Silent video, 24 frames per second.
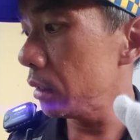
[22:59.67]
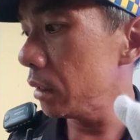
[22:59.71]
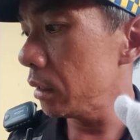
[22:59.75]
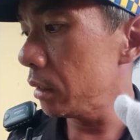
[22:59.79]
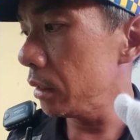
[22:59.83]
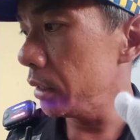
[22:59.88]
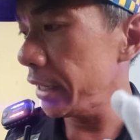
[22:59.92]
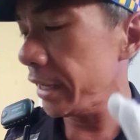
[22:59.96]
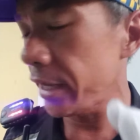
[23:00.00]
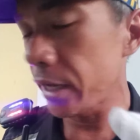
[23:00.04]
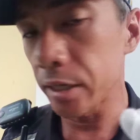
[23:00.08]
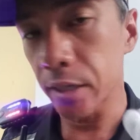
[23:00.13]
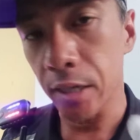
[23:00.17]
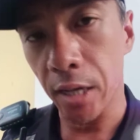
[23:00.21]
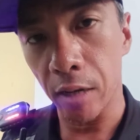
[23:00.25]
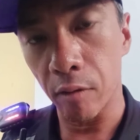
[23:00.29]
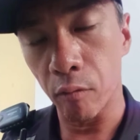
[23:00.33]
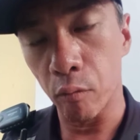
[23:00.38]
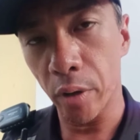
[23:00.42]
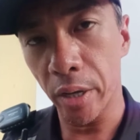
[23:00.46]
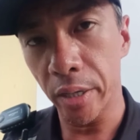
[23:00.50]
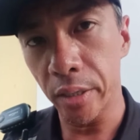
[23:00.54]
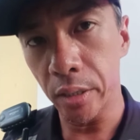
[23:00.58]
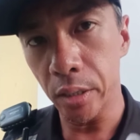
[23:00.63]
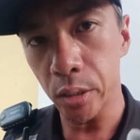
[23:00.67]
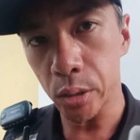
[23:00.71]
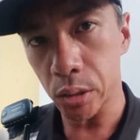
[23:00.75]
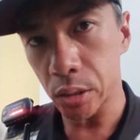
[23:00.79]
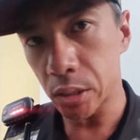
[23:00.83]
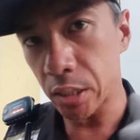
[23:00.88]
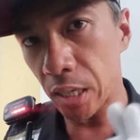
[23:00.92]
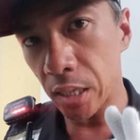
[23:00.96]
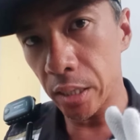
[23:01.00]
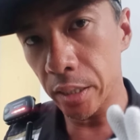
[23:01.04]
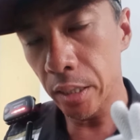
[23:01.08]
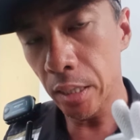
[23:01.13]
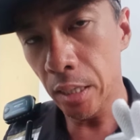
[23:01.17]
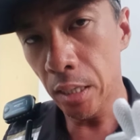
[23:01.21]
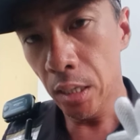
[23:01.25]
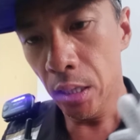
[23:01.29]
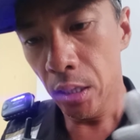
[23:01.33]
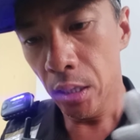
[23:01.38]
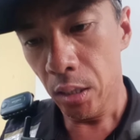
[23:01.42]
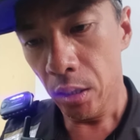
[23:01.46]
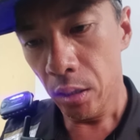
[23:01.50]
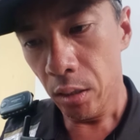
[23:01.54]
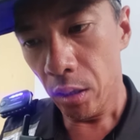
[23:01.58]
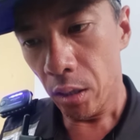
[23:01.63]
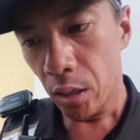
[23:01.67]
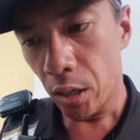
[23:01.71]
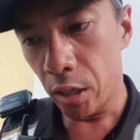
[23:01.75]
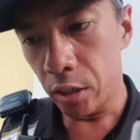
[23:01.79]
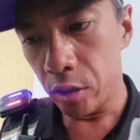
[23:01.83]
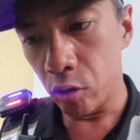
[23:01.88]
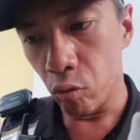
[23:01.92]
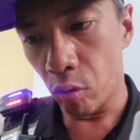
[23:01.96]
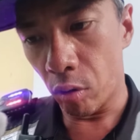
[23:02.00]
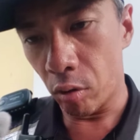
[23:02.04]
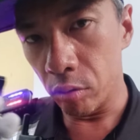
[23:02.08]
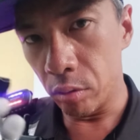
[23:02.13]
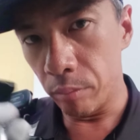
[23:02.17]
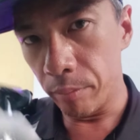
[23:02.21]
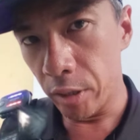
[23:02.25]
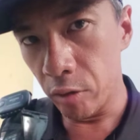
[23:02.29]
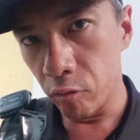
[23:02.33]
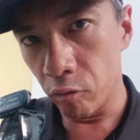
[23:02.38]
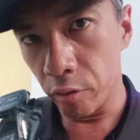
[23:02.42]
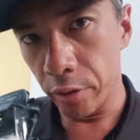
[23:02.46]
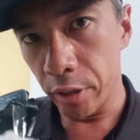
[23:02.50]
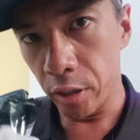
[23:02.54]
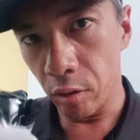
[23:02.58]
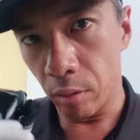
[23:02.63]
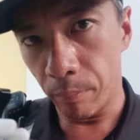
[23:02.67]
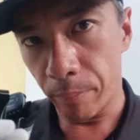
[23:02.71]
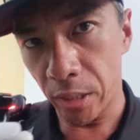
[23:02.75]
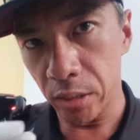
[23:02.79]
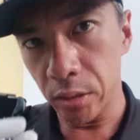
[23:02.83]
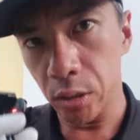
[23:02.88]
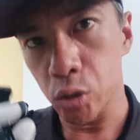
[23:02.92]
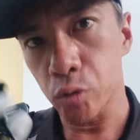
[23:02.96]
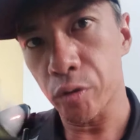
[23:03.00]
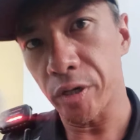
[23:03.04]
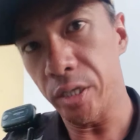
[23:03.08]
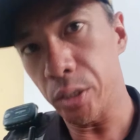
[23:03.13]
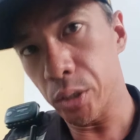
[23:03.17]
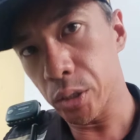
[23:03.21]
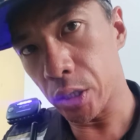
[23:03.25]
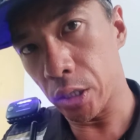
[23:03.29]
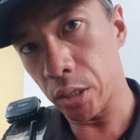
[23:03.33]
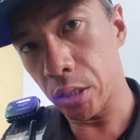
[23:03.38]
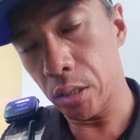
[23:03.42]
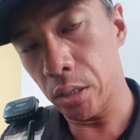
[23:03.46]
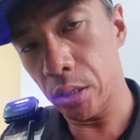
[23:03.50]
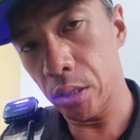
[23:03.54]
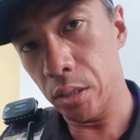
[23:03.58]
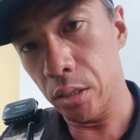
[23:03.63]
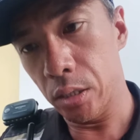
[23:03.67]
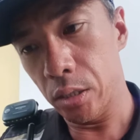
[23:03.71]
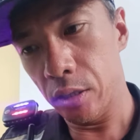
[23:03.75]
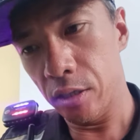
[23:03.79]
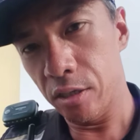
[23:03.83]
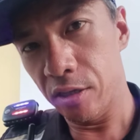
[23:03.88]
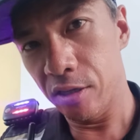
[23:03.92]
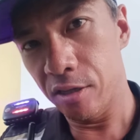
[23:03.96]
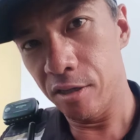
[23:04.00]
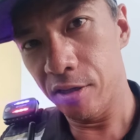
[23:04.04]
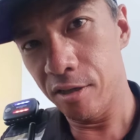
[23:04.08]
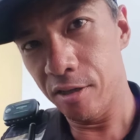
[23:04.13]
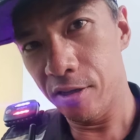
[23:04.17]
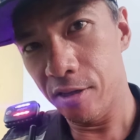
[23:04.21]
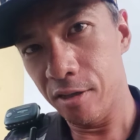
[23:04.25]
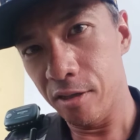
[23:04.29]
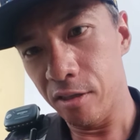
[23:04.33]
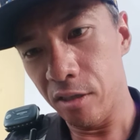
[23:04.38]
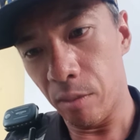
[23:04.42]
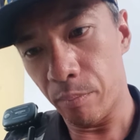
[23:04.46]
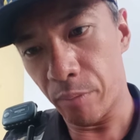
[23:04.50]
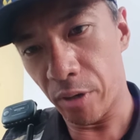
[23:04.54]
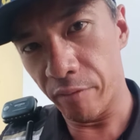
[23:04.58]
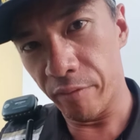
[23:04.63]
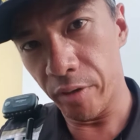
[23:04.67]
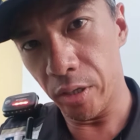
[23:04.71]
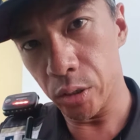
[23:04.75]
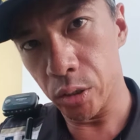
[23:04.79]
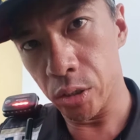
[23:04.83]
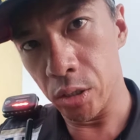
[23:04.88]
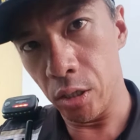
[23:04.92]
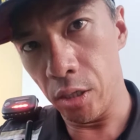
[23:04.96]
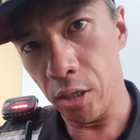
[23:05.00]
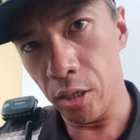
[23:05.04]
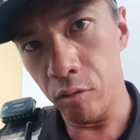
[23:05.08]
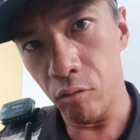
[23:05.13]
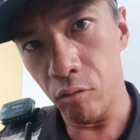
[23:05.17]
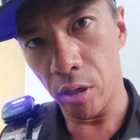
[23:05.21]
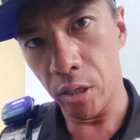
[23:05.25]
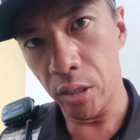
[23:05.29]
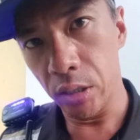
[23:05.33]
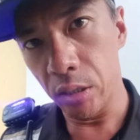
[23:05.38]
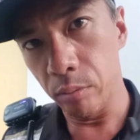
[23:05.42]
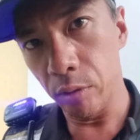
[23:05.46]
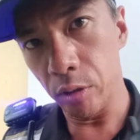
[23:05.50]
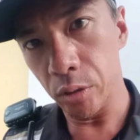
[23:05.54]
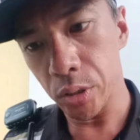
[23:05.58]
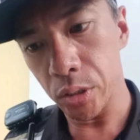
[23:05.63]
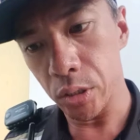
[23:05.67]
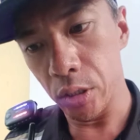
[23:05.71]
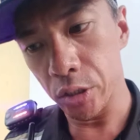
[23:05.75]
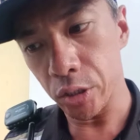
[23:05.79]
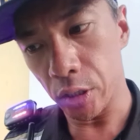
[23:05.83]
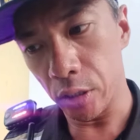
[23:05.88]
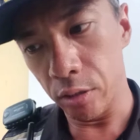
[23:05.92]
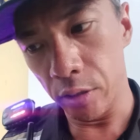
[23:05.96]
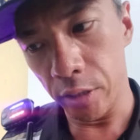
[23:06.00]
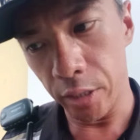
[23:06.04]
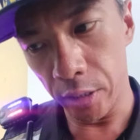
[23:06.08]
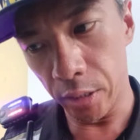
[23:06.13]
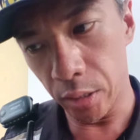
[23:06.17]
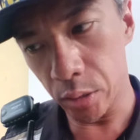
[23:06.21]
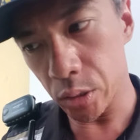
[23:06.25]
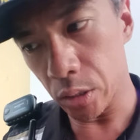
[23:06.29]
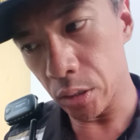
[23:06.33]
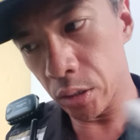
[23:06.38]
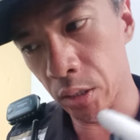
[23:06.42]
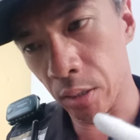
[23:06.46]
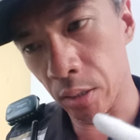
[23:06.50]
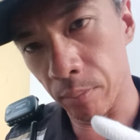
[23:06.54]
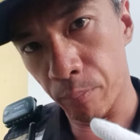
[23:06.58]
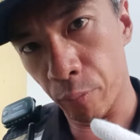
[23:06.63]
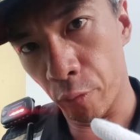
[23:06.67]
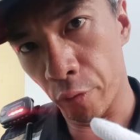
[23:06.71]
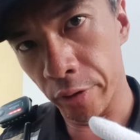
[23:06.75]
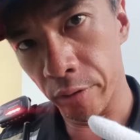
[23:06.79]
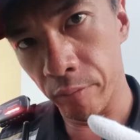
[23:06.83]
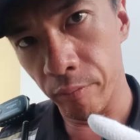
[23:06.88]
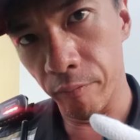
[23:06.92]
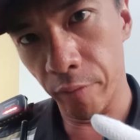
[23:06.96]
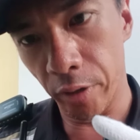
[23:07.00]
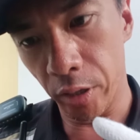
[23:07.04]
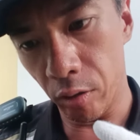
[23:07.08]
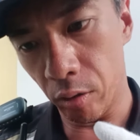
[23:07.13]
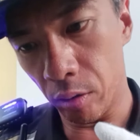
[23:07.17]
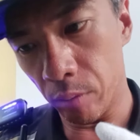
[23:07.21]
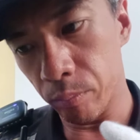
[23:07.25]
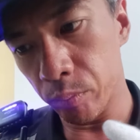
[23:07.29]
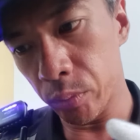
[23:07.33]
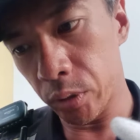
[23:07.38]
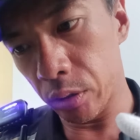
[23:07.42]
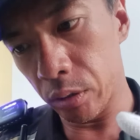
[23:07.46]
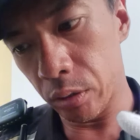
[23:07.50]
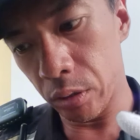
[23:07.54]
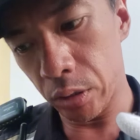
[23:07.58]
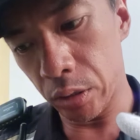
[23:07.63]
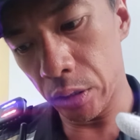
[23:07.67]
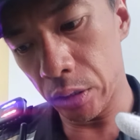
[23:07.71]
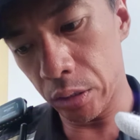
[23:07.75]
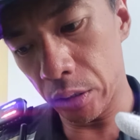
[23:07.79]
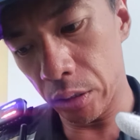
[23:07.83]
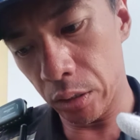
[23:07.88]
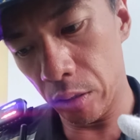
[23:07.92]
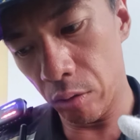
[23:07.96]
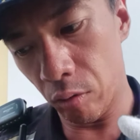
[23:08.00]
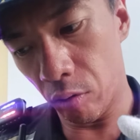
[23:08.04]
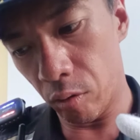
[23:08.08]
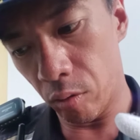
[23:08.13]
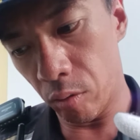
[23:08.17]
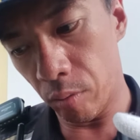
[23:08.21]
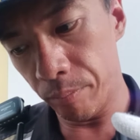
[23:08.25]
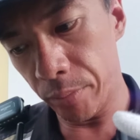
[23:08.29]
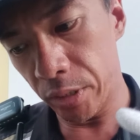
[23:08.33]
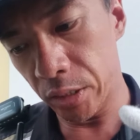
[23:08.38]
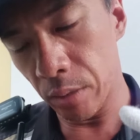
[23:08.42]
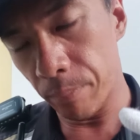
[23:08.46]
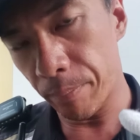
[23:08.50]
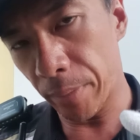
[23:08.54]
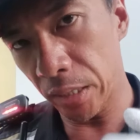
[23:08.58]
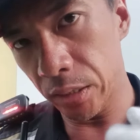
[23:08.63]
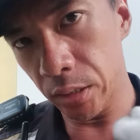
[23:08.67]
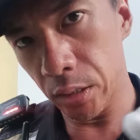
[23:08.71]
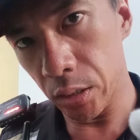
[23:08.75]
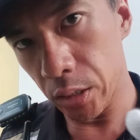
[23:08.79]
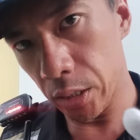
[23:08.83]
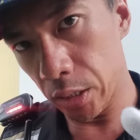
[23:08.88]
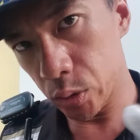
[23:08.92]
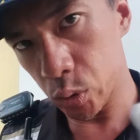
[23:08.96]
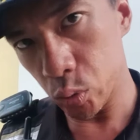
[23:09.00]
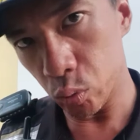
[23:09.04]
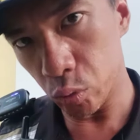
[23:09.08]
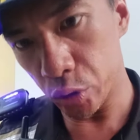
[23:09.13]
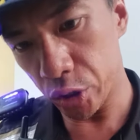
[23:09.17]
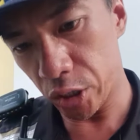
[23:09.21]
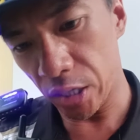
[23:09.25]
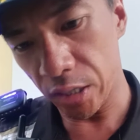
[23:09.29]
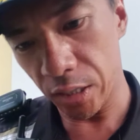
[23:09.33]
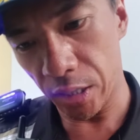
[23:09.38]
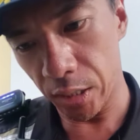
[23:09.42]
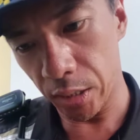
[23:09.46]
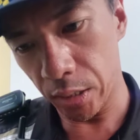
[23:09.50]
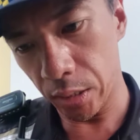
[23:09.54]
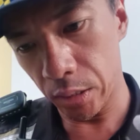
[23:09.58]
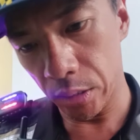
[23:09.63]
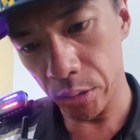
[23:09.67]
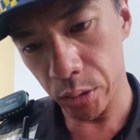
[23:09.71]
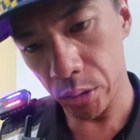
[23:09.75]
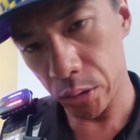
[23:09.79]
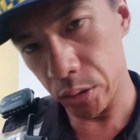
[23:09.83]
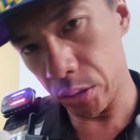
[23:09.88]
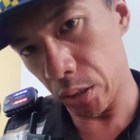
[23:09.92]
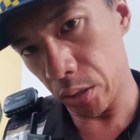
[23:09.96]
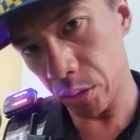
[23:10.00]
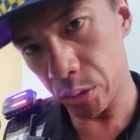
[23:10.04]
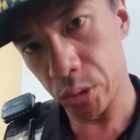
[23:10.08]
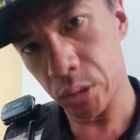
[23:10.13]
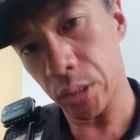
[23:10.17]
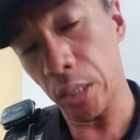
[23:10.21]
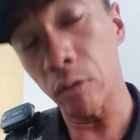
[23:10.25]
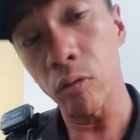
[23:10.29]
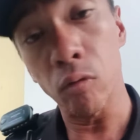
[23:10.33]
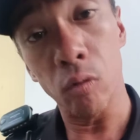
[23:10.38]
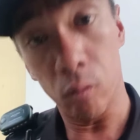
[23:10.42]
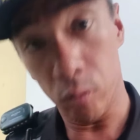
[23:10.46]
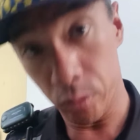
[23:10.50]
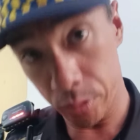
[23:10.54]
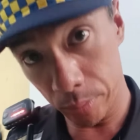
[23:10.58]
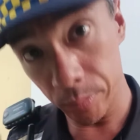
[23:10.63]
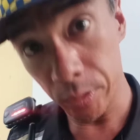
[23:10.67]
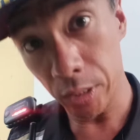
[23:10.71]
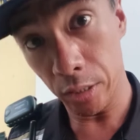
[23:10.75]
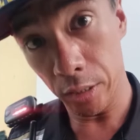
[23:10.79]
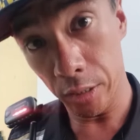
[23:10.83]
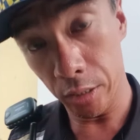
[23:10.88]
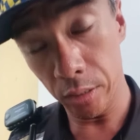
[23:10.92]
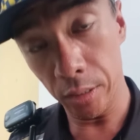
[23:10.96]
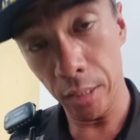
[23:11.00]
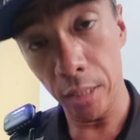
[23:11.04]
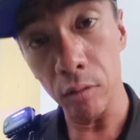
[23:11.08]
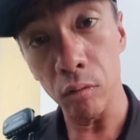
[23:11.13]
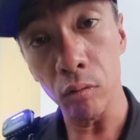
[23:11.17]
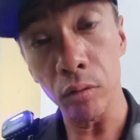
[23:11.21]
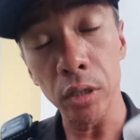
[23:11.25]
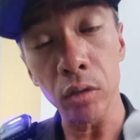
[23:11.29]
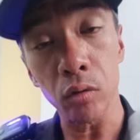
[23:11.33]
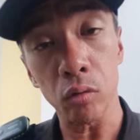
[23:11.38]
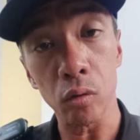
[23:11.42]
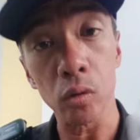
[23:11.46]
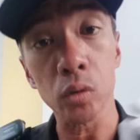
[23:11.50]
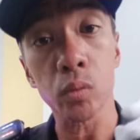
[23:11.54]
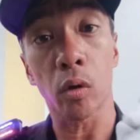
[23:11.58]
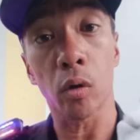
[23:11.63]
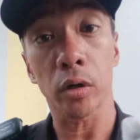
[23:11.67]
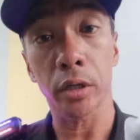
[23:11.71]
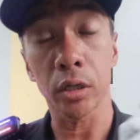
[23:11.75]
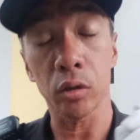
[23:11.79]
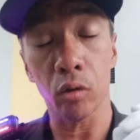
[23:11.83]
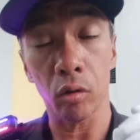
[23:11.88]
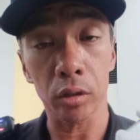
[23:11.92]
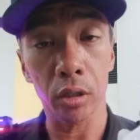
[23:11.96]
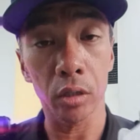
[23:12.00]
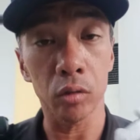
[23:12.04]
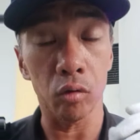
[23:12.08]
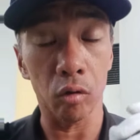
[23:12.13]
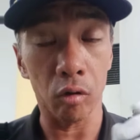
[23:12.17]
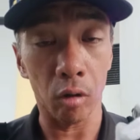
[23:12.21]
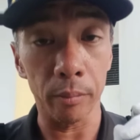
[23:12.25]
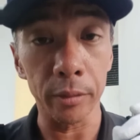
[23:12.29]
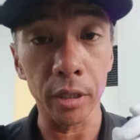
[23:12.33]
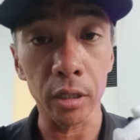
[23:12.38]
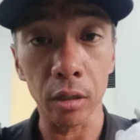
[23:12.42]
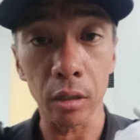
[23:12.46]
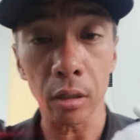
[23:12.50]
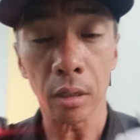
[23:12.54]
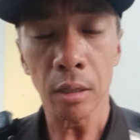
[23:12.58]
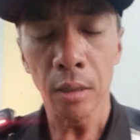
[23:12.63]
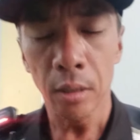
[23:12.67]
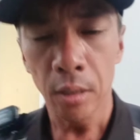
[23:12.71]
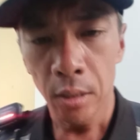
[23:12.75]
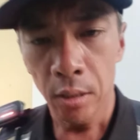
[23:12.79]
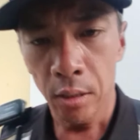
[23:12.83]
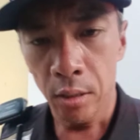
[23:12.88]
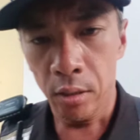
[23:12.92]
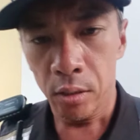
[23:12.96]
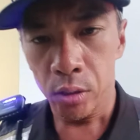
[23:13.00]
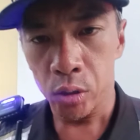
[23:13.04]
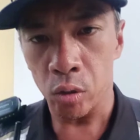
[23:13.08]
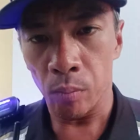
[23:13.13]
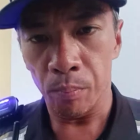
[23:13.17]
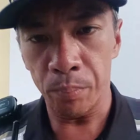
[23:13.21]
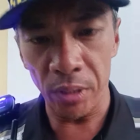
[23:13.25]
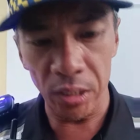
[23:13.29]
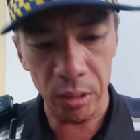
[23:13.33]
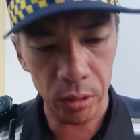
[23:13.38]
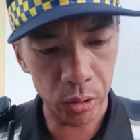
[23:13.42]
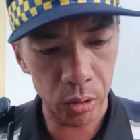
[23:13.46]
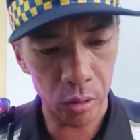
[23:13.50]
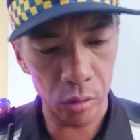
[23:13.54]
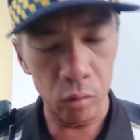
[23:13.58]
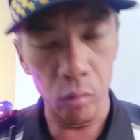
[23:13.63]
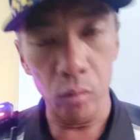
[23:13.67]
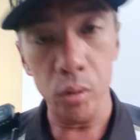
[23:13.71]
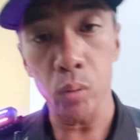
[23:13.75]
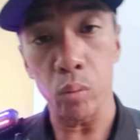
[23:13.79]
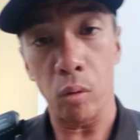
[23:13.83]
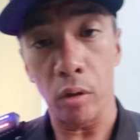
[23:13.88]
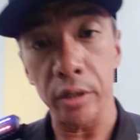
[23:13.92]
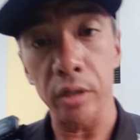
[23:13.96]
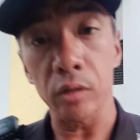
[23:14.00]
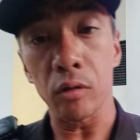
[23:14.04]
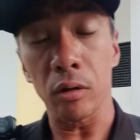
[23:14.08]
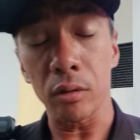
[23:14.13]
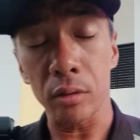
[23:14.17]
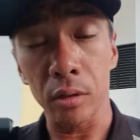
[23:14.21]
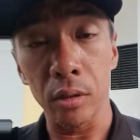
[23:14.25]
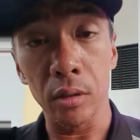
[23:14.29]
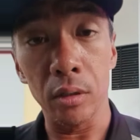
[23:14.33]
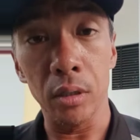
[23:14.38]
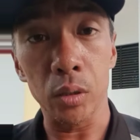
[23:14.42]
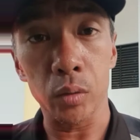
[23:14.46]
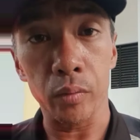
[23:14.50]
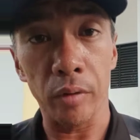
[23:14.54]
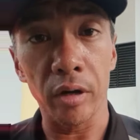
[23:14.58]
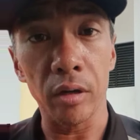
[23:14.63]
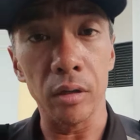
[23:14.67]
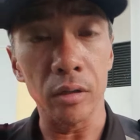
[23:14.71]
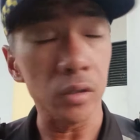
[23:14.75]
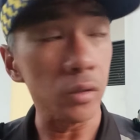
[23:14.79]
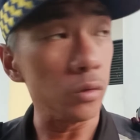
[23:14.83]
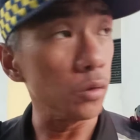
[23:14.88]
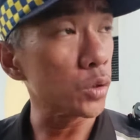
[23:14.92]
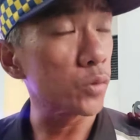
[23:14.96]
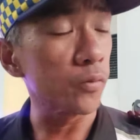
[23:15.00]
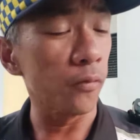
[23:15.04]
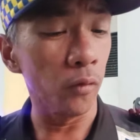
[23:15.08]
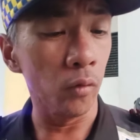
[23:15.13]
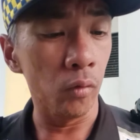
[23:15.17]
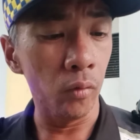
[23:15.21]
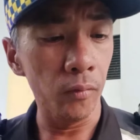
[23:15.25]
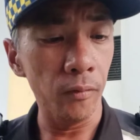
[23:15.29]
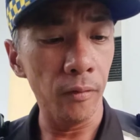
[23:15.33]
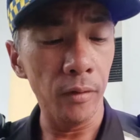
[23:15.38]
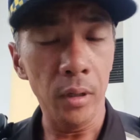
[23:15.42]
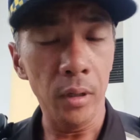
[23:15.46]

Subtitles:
late at night when it's dark and you are on the main road and your partner's right inside the private estate and unable to see each other, and there's a third point where your middle partner has to jaga a side road or something like that, and then you need to use walkie-talkie to communicate. So please use walkie-talkie. It's very useful.